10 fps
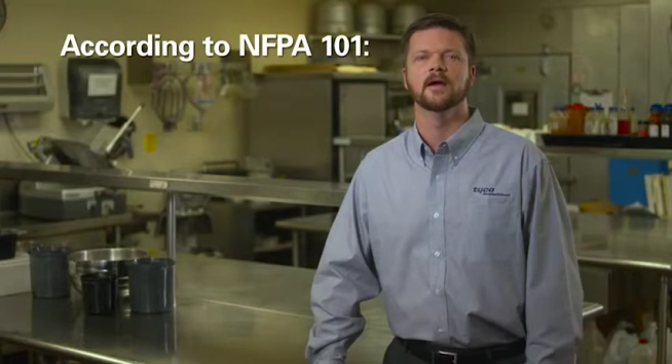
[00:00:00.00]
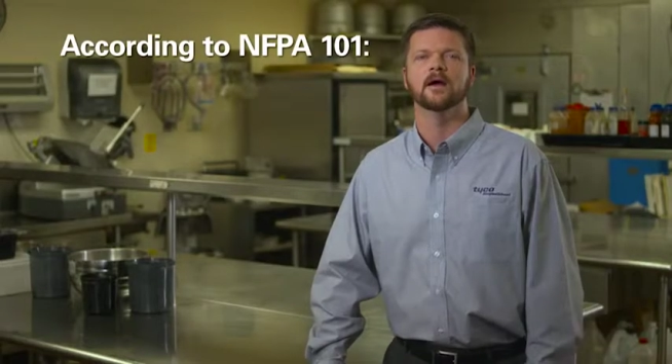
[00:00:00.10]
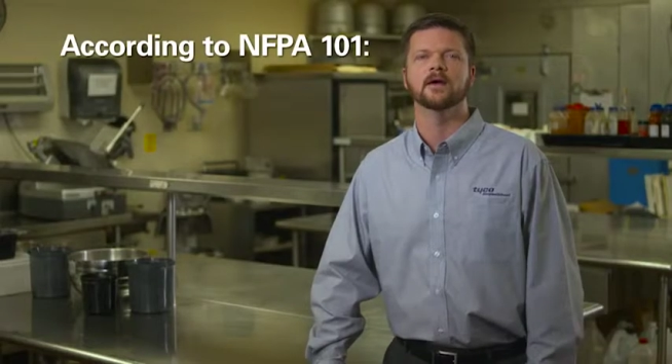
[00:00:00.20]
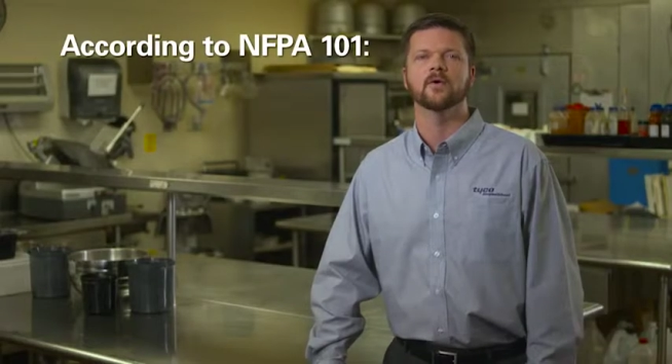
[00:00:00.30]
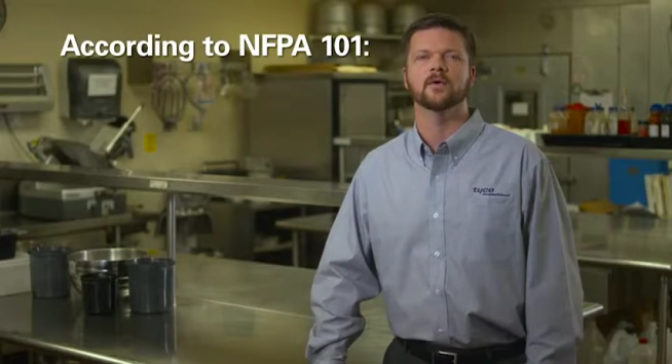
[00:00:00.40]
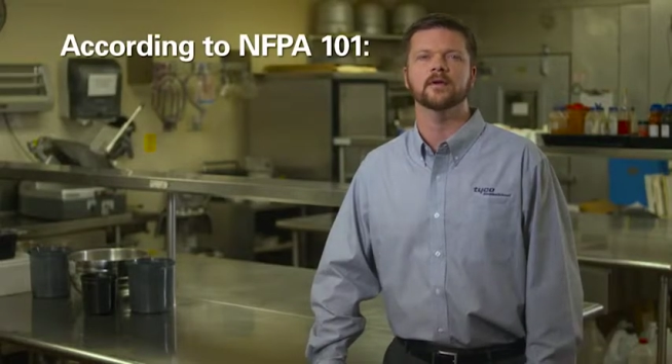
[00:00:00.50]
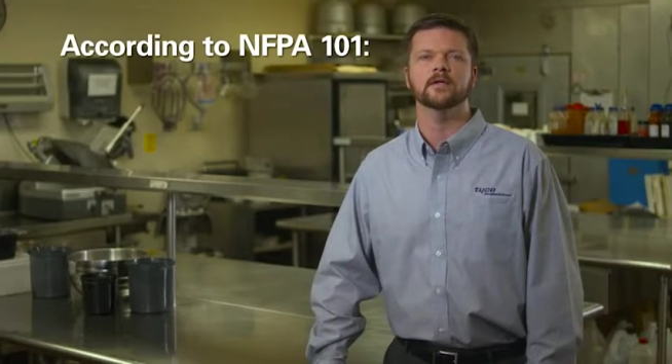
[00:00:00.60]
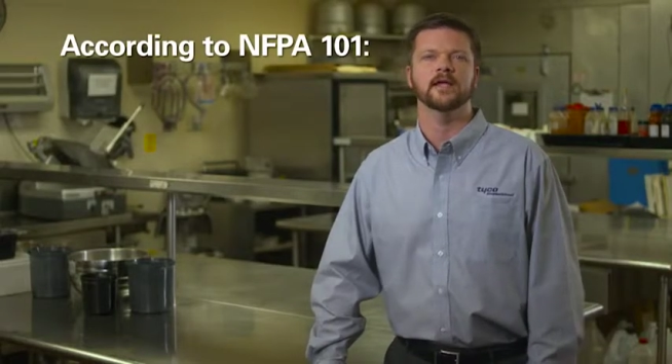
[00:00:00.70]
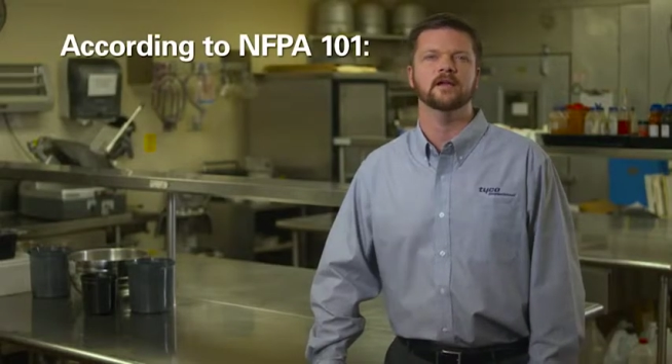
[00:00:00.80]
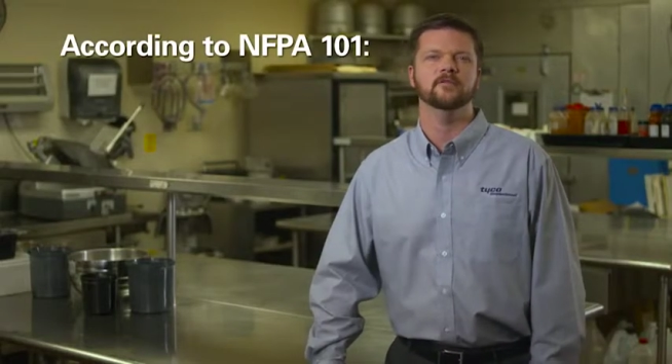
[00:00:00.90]
According
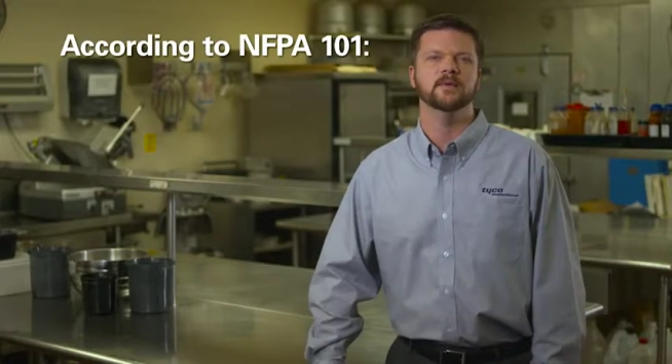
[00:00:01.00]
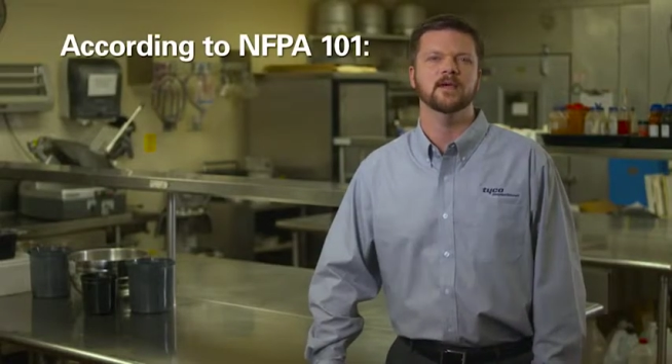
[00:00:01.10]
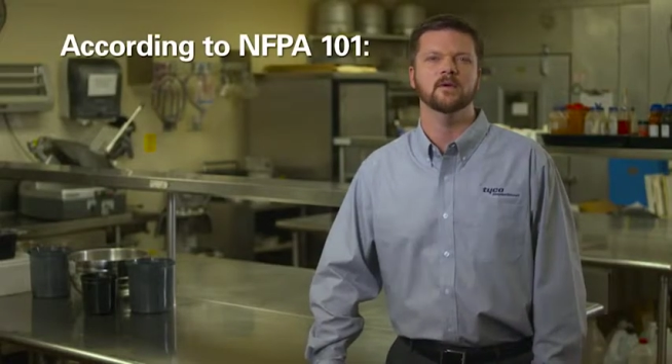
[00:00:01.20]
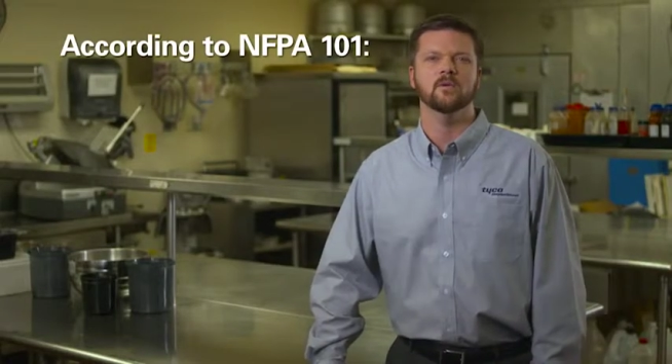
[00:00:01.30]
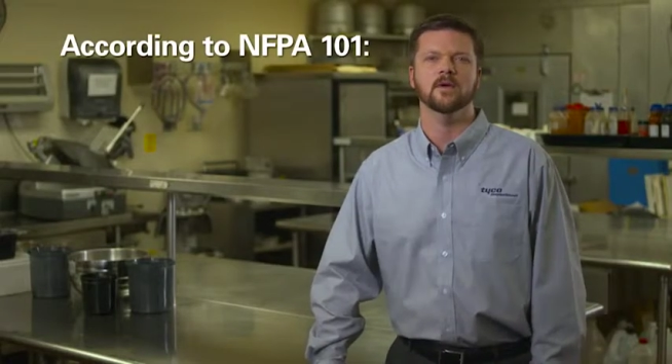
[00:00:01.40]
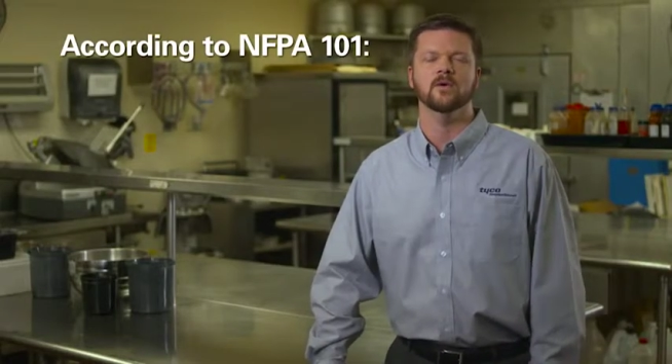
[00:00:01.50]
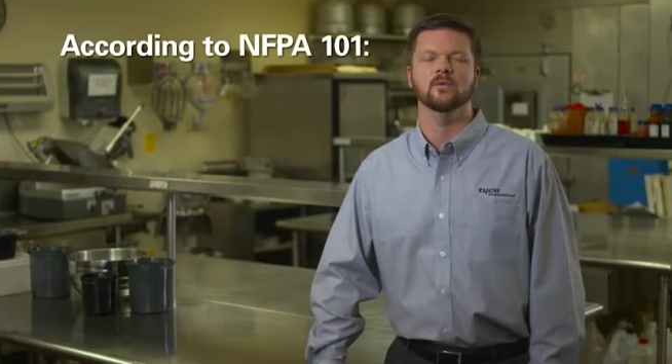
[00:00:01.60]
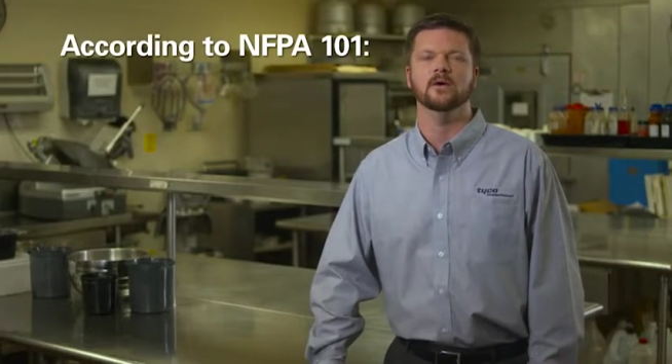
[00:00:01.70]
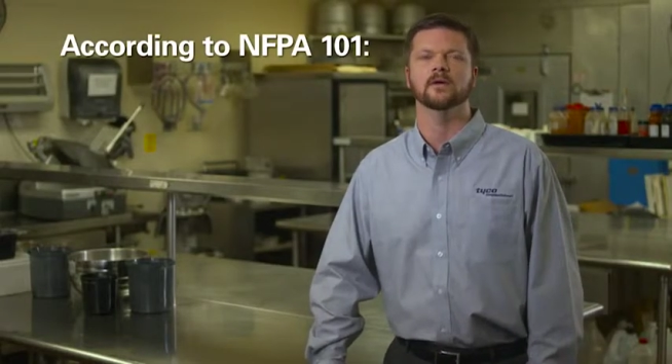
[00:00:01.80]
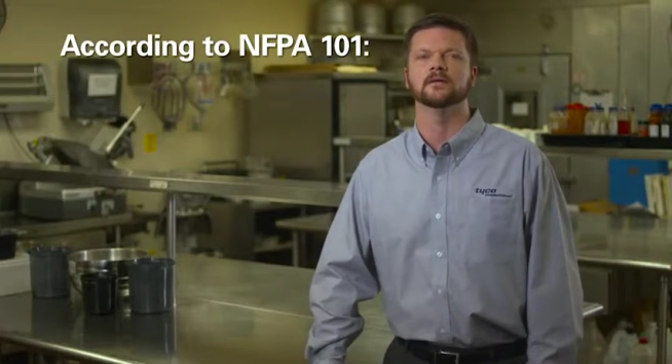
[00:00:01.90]
to NFPA
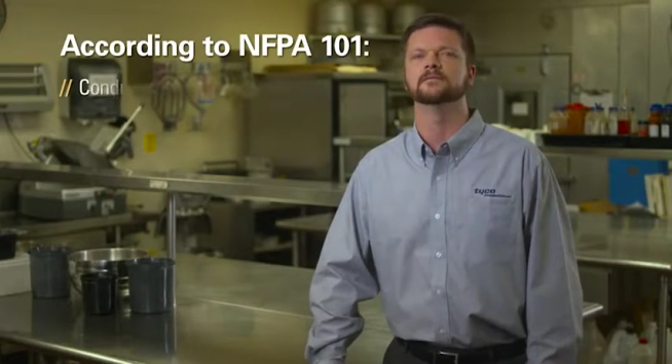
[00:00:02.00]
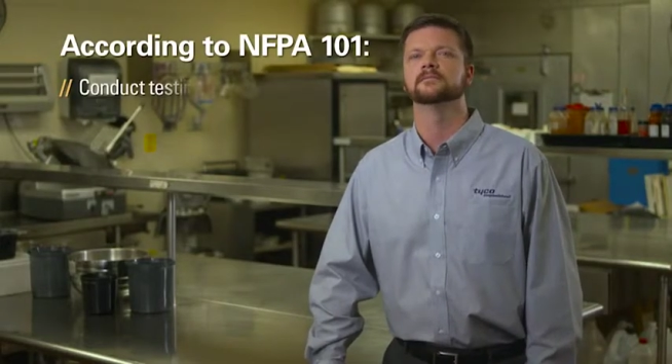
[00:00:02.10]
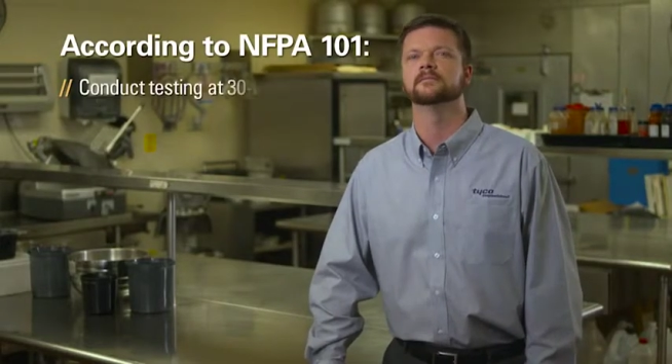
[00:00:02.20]
101,